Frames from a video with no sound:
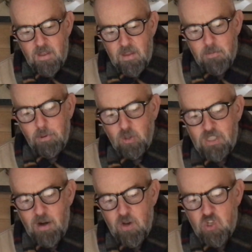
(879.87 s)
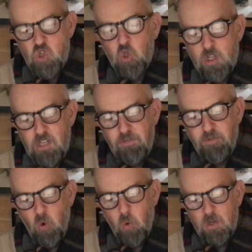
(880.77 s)
The bull terrier strutted
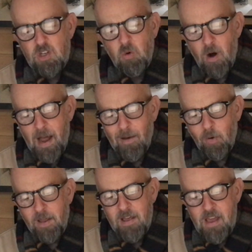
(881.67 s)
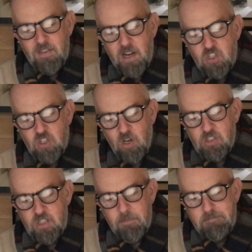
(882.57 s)
forward, growling. Then it
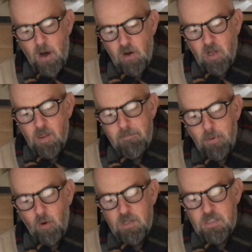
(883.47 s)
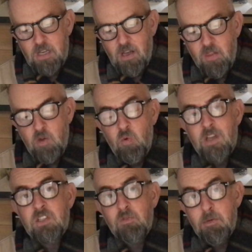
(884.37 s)
started to bark at the boys, and the
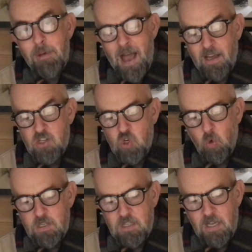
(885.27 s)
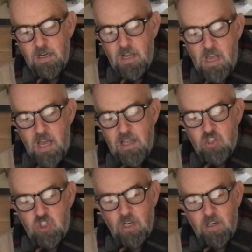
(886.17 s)
rest of the pack joined in.
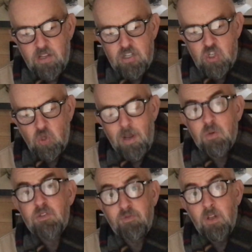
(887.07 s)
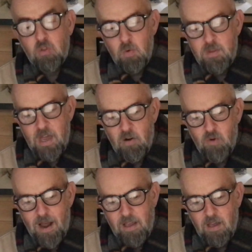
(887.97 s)
Instantly, the street was filled with their
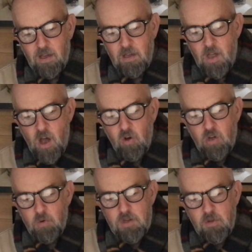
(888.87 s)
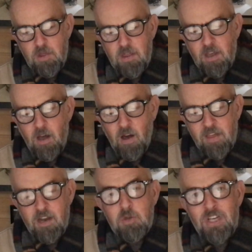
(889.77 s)
racket. "Oh God, are they
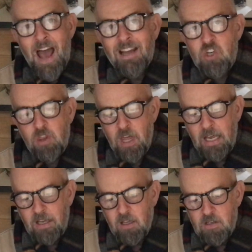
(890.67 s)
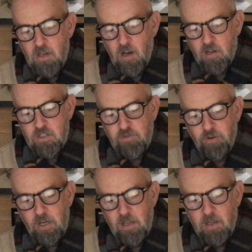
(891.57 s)
going to attack, do you think?" asked
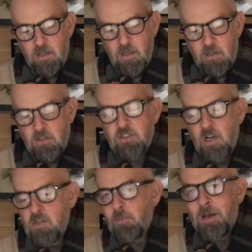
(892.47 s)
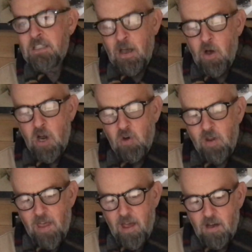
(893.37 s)
Freak. "I don't know, it depends how hungry
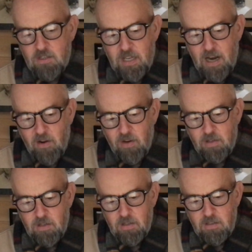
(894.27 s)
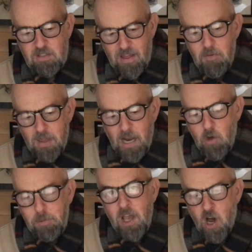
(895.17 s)
they are," said Aaron. "Yeah, well, they look
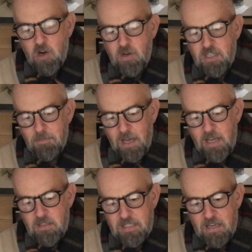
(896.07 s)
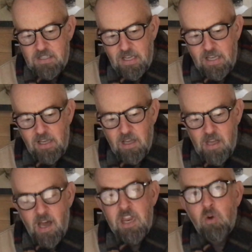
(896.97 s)
pretty hungry to me," said Deke,
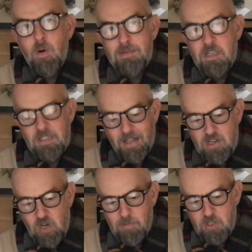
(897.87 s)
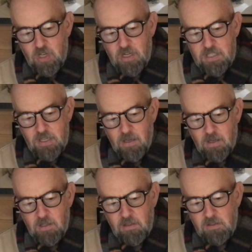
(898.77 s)
and he gripped his sledgehammer tighter.
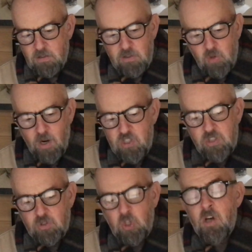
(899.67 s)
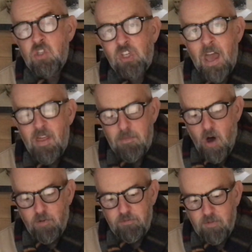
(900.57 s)
"That's all right, just try and scare them
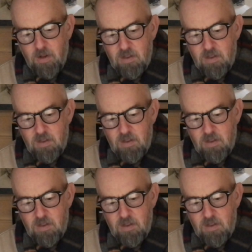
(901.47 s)
off.